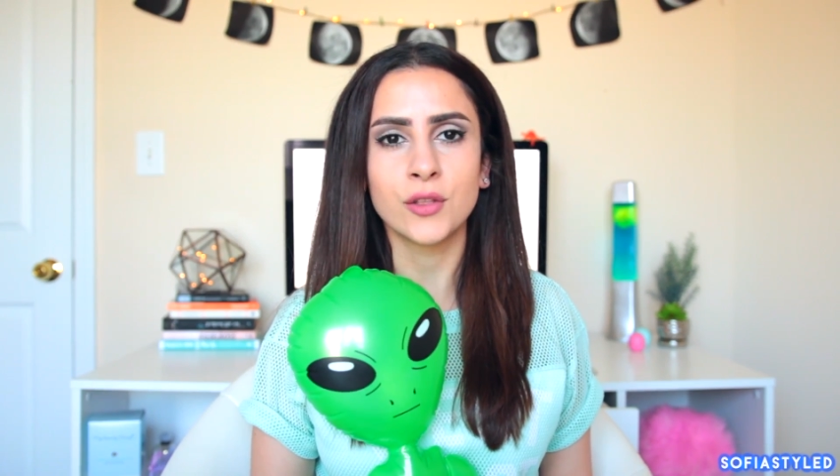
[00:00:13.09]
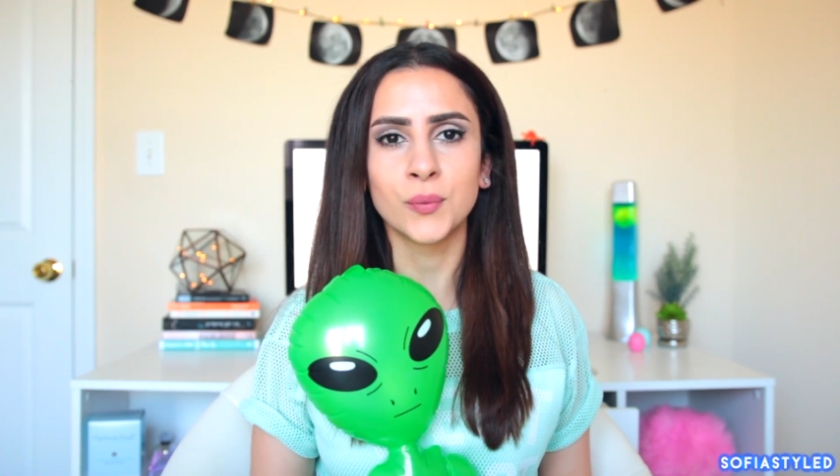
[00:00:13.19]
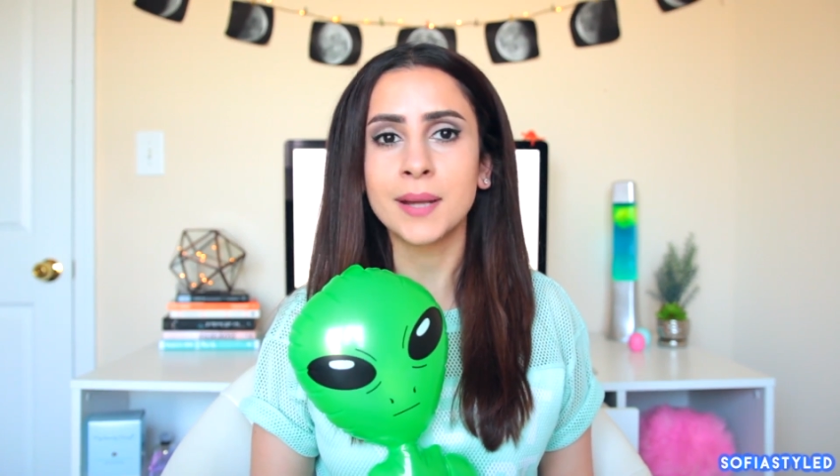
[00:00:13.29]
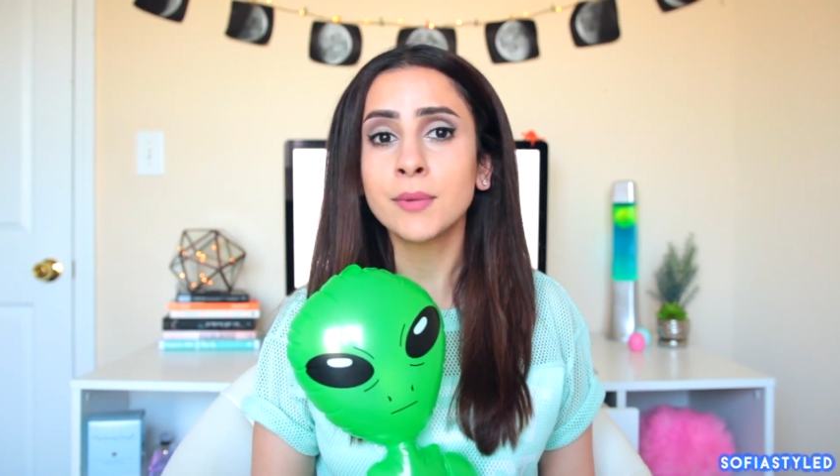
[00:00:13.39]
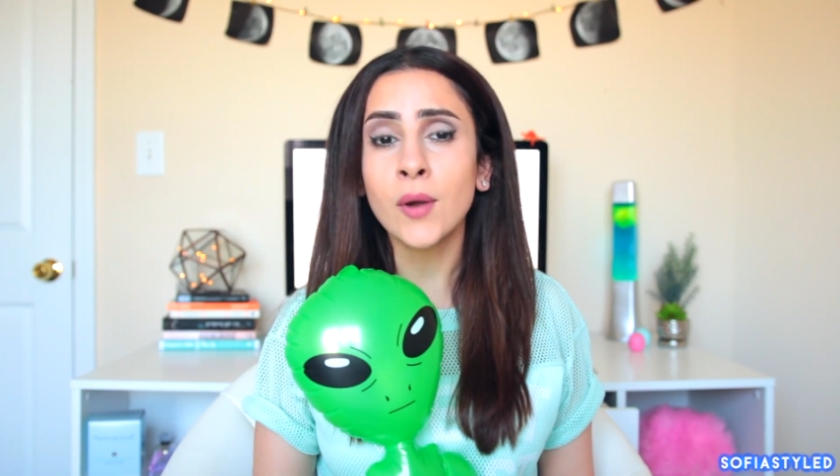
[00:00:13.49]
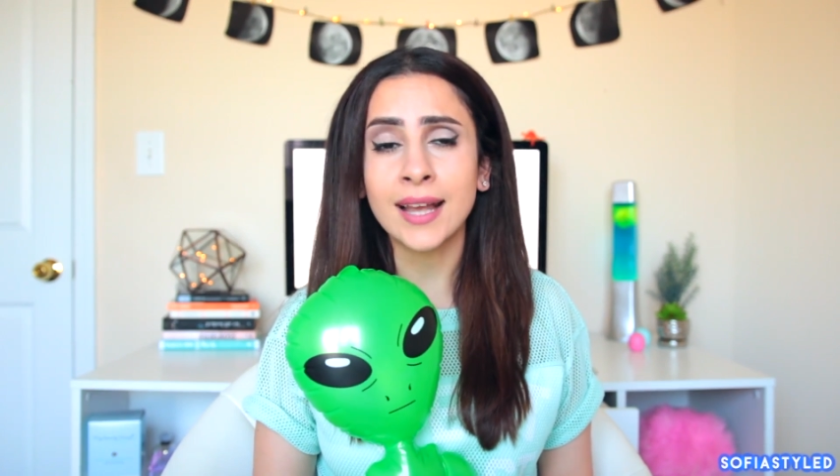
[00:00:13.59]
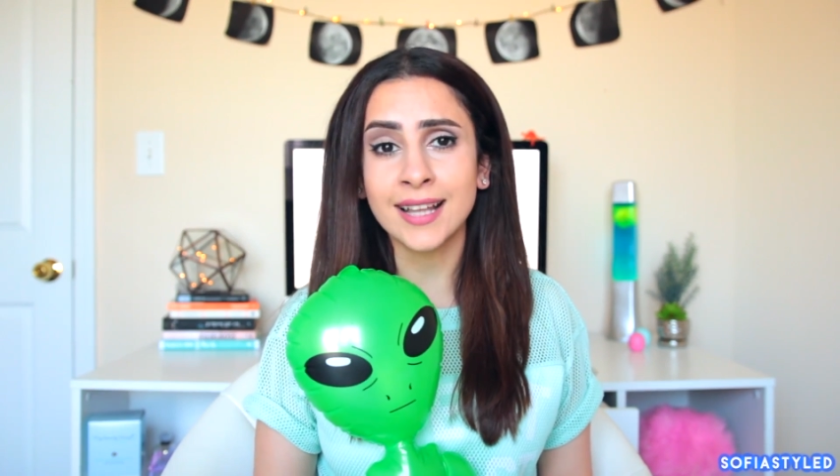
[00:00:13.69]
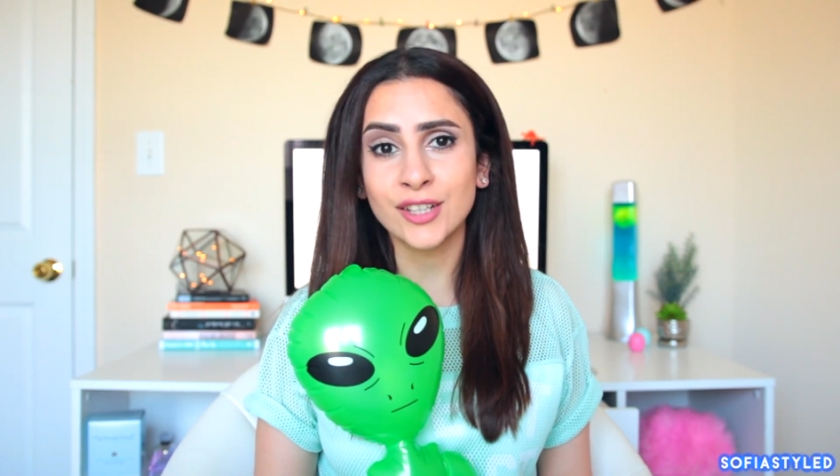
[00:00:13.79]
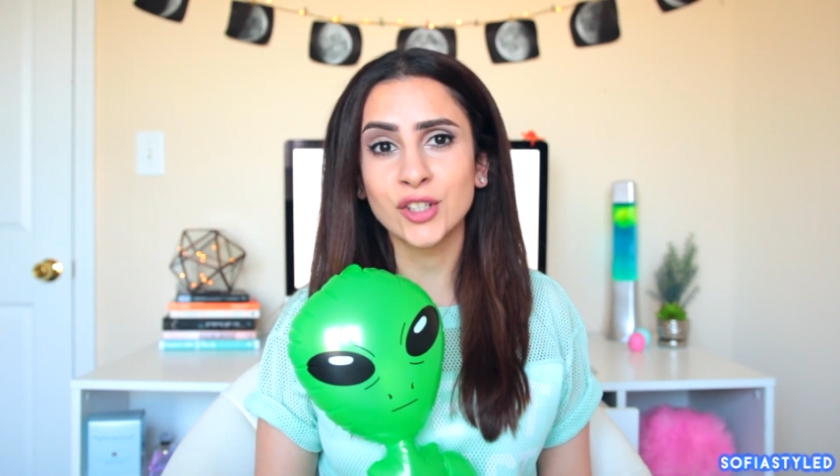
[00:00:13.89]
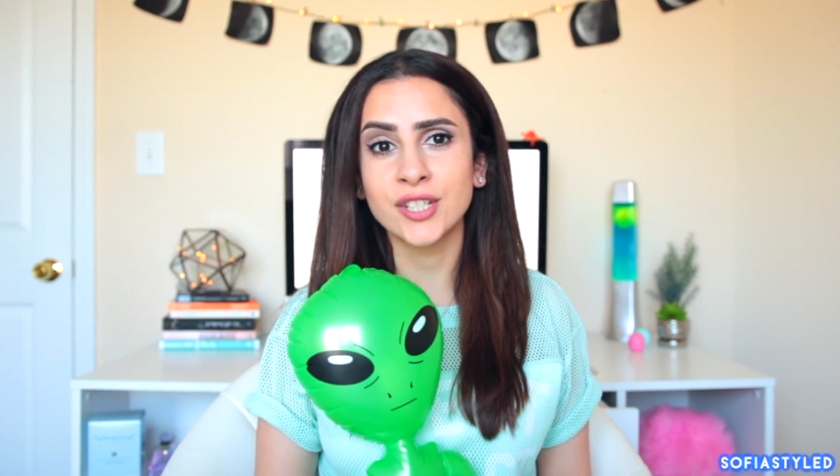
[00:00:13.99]
the rainbow
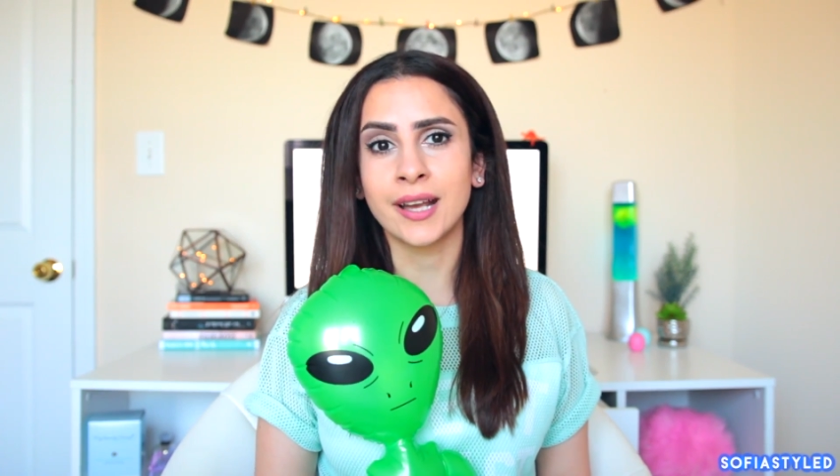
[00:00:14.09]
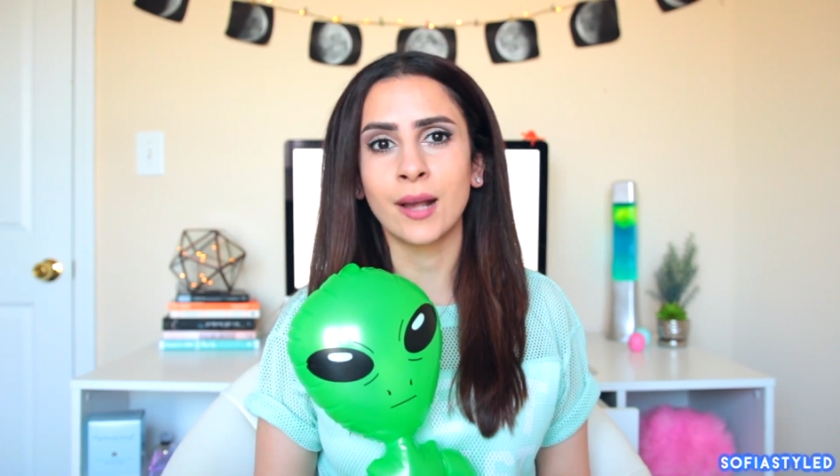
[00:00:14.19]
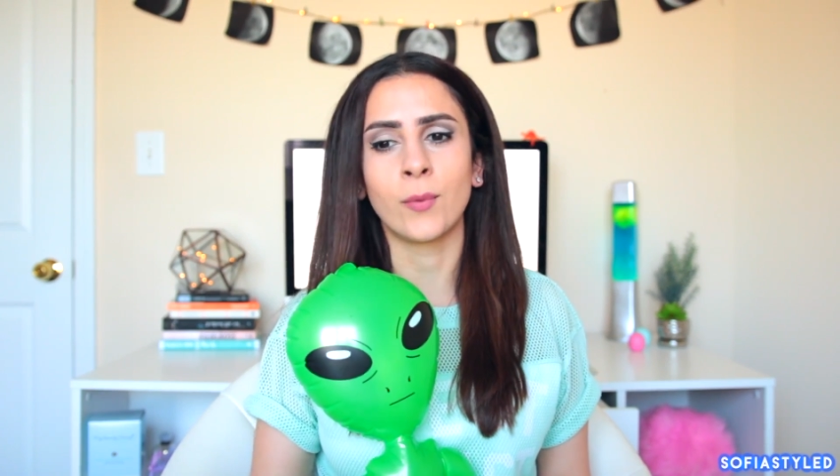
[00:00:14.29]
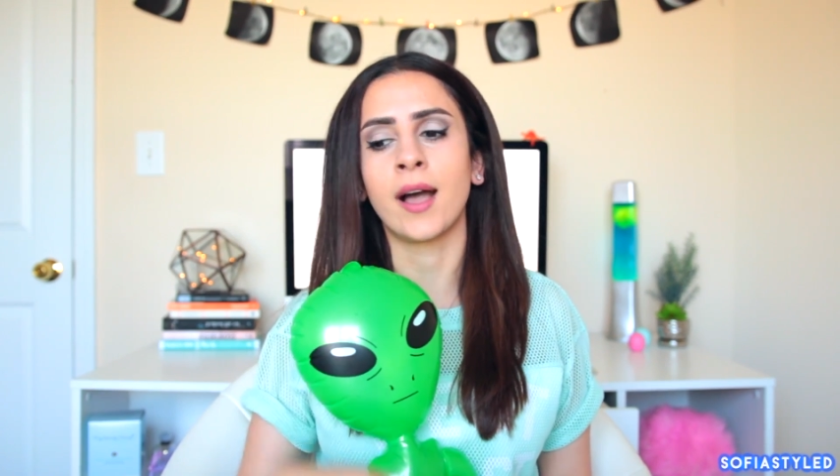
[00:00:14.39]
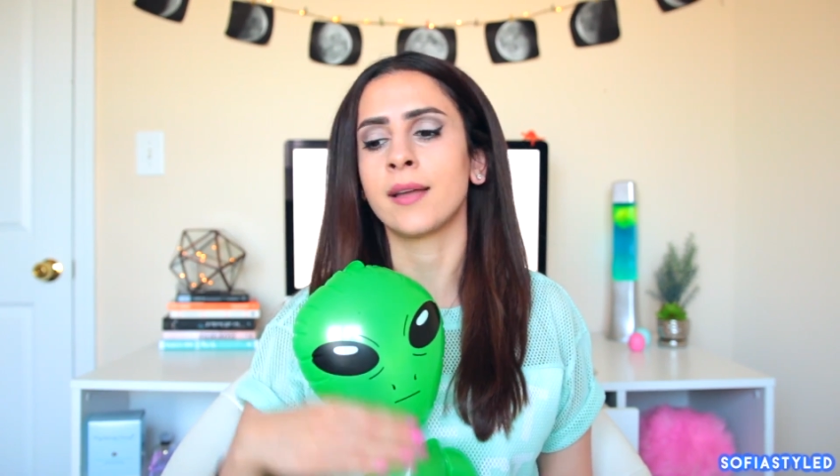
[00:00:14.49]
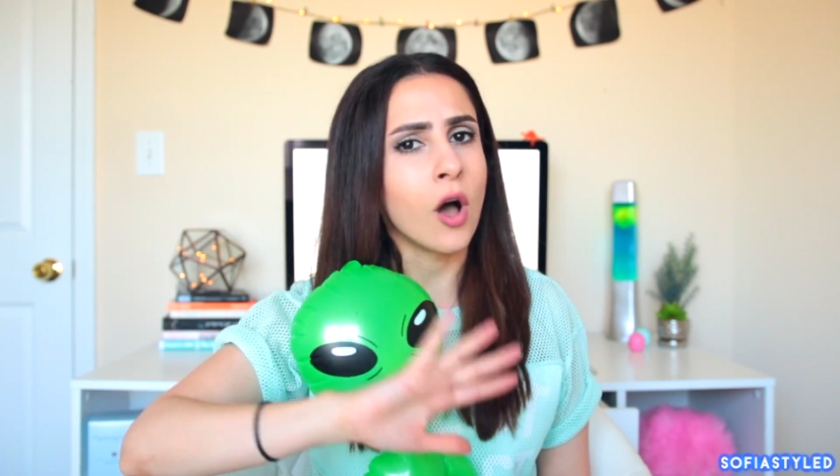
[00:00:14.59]
highlighter DIY